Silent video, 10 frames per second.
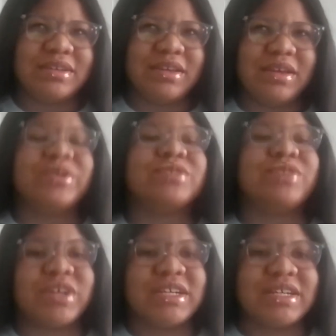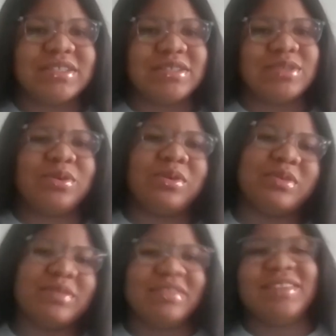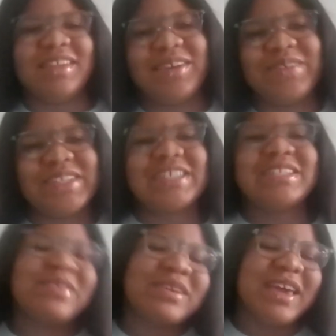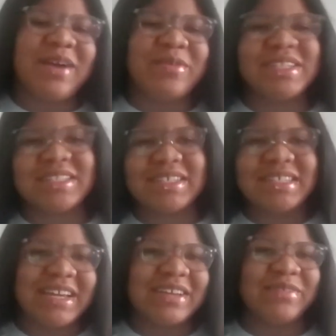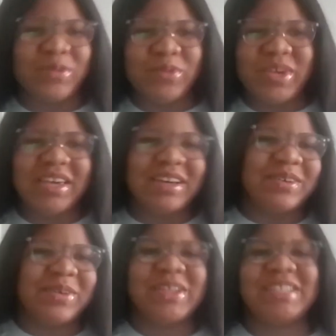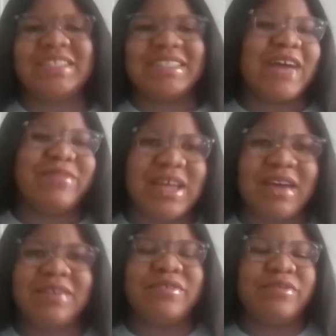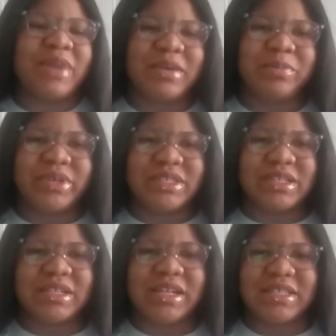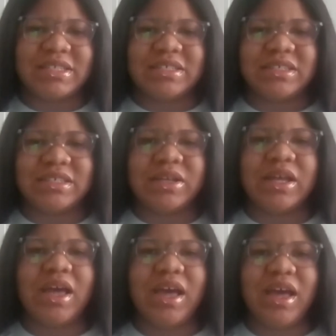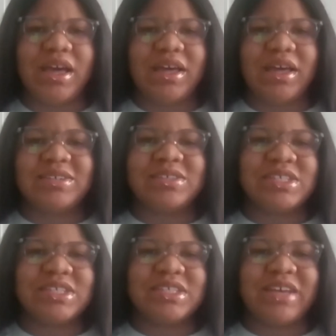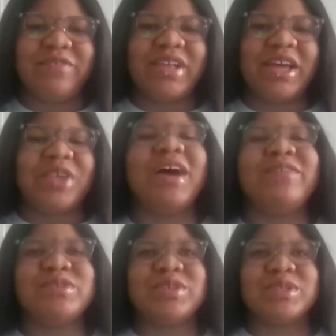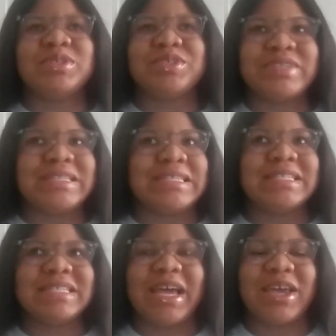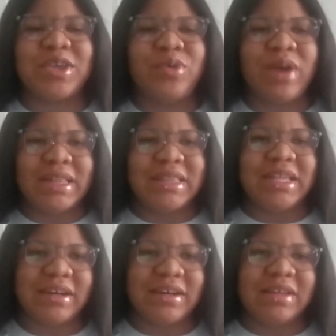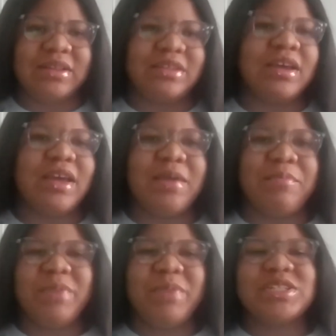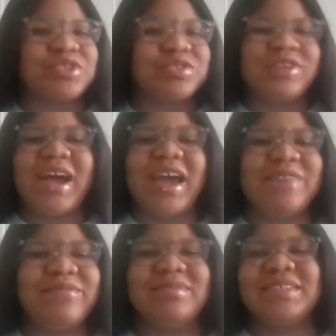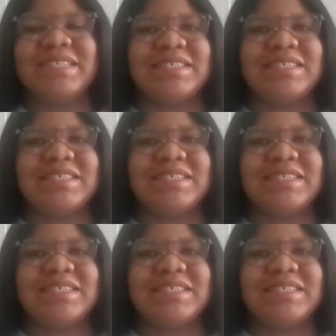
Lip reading: It was recorded, so it was just, oh yeah, watch this at the end of the week, or watch this after I go for my in-person classes. So it's also just, I feel like you have to also treat it like you are there, and maybe try, even